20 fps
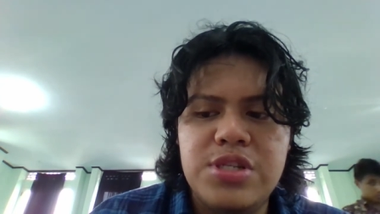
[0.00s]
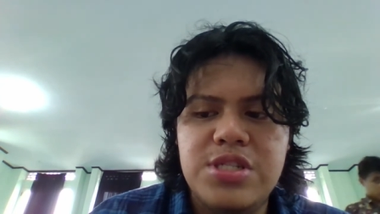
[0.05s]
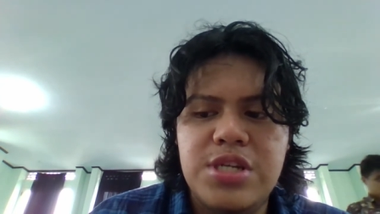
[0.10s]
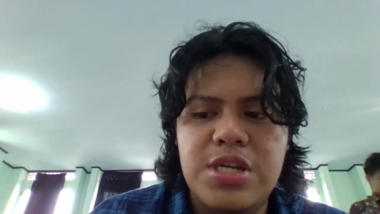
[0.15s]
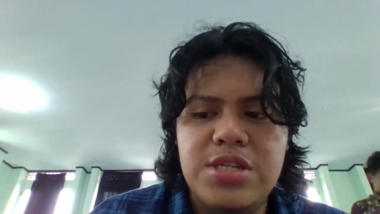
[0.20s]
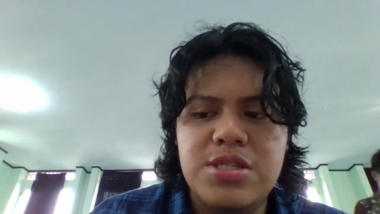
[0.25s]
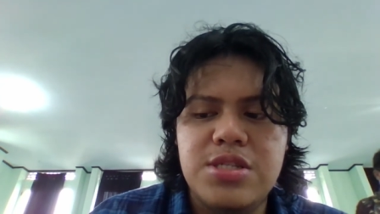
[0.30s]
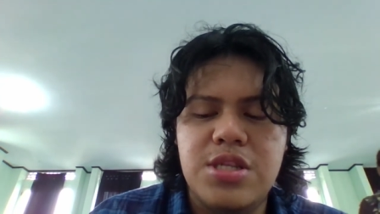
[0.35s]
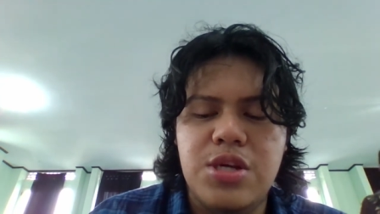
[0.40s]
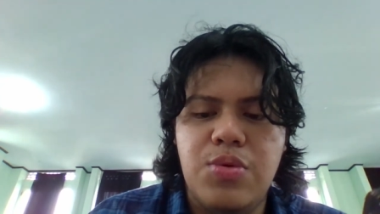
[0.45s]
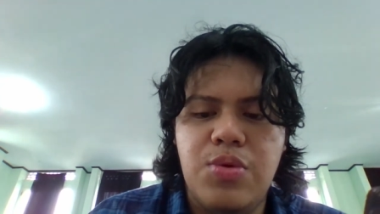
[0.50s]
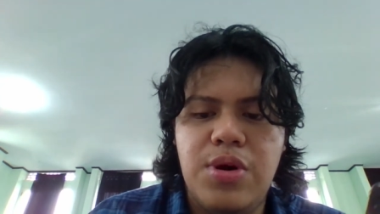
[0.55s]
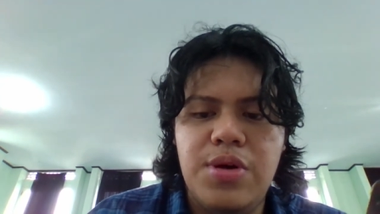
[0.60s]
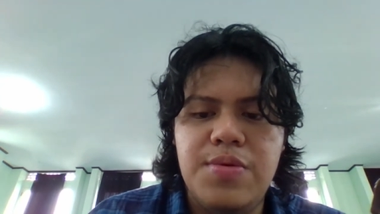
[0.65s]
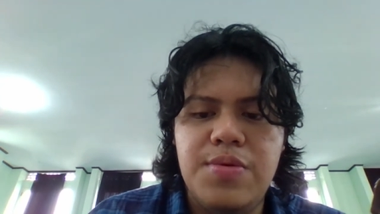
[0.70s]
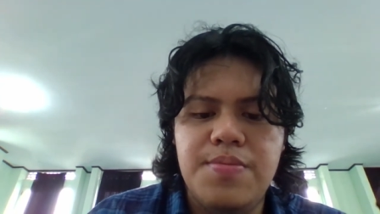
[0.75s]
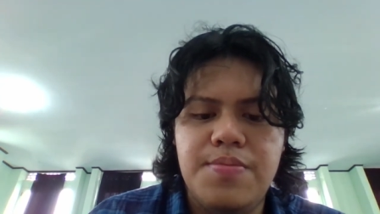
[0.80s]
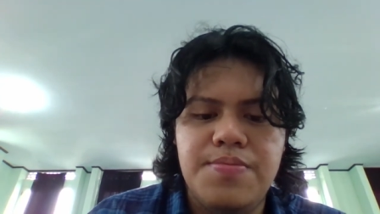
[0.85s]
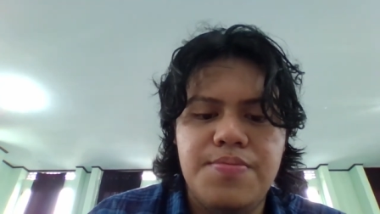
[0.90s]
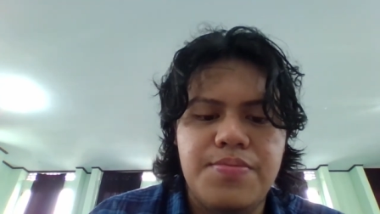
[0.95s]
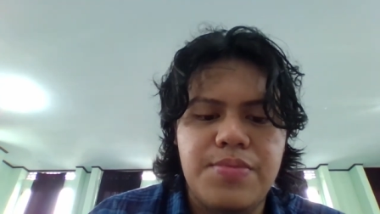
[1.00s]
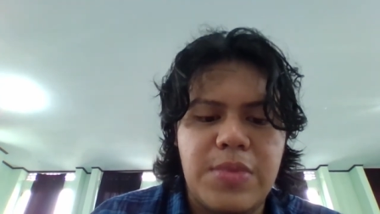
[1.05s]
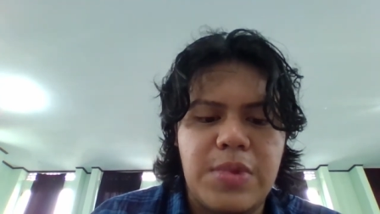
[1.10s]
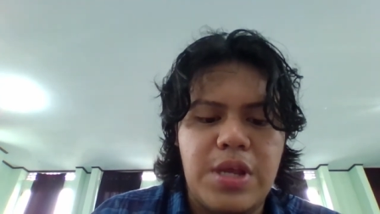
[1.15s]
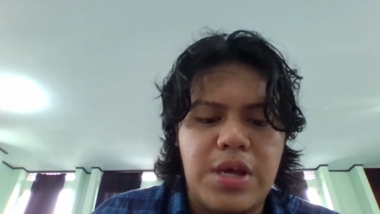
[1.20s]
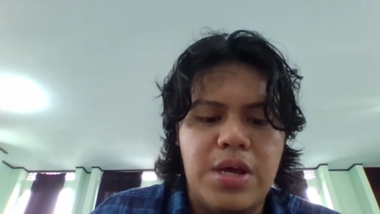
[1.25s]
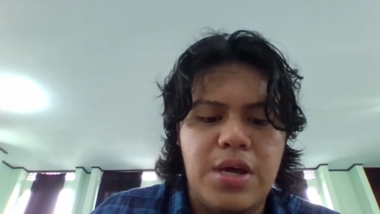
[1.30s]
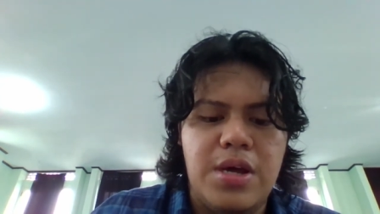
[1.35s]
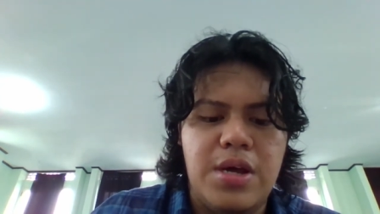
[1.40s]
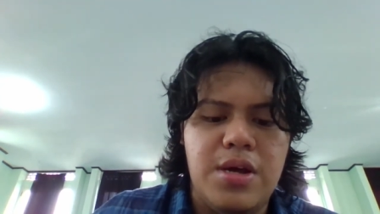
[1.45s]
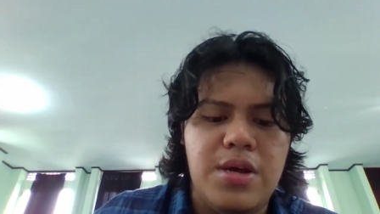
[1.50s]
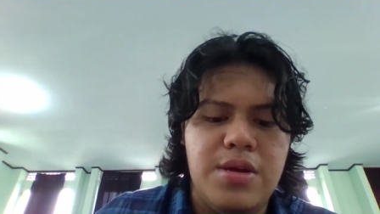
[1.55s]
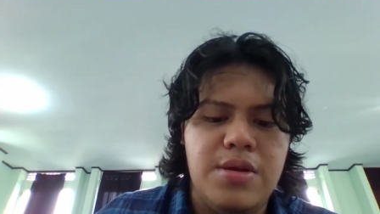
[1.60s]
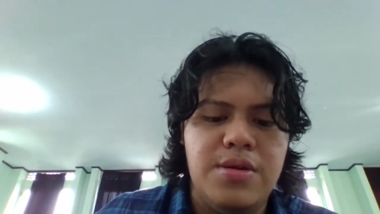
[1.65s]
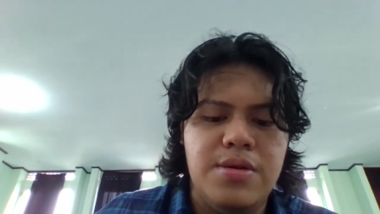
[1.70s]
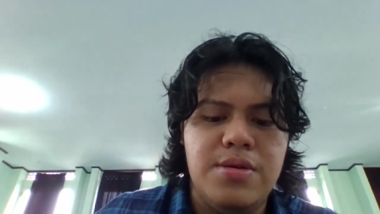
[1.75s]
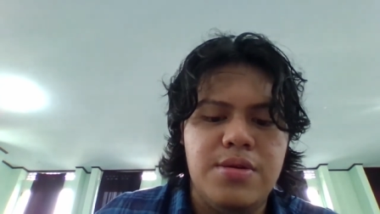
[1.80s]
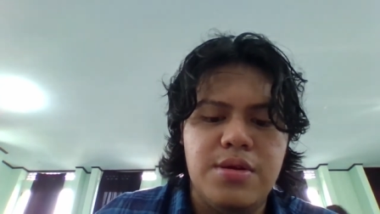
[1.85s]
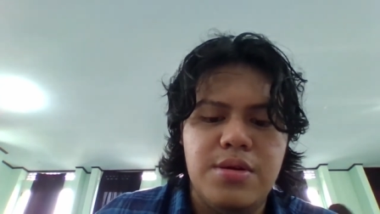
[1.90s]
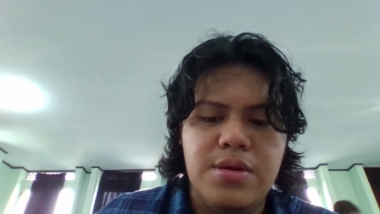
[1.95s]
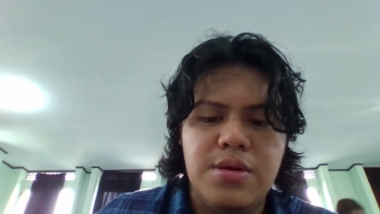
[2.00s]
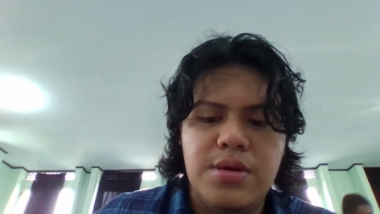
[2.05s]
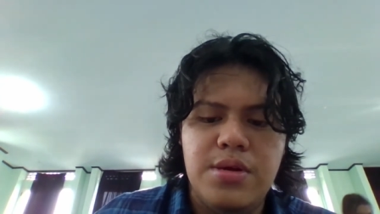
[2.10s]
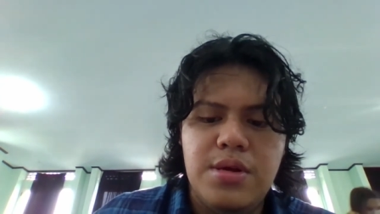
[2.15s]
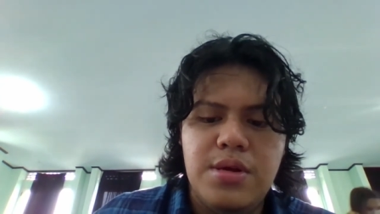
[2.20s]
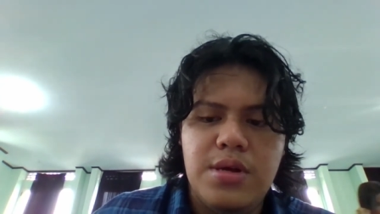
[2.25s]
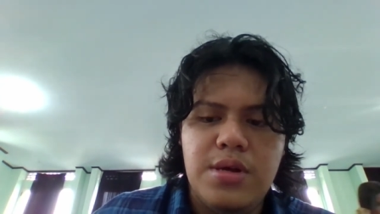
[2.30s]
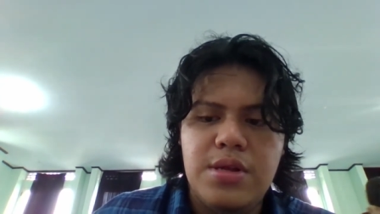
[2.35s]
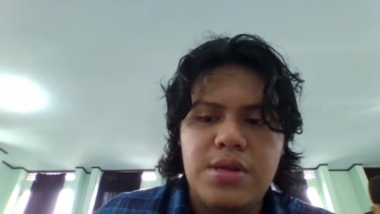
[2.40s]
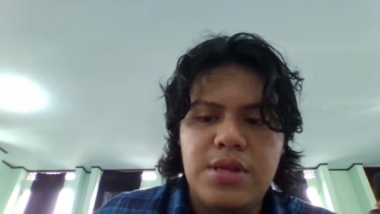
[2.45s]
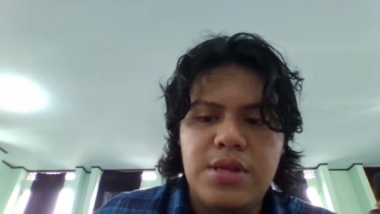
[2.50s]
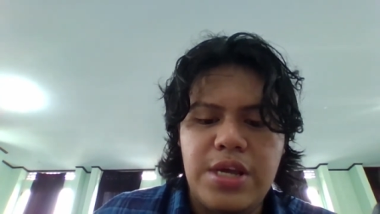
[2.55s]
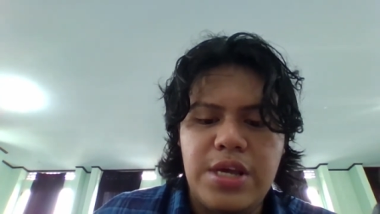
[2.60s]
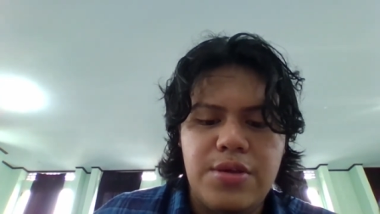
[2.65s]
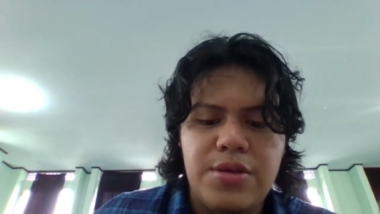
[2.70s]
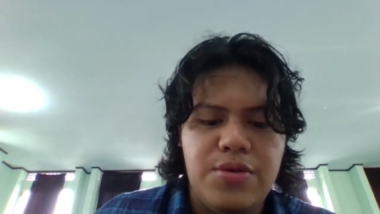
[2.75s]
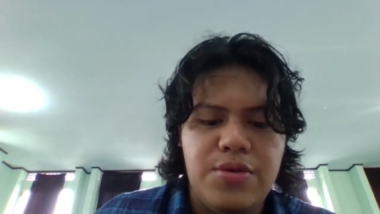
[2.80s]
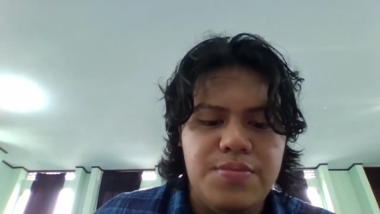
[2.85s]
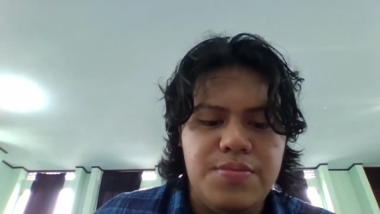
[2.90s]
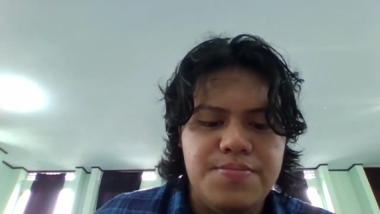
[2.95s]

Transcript: changed the world. And thank you.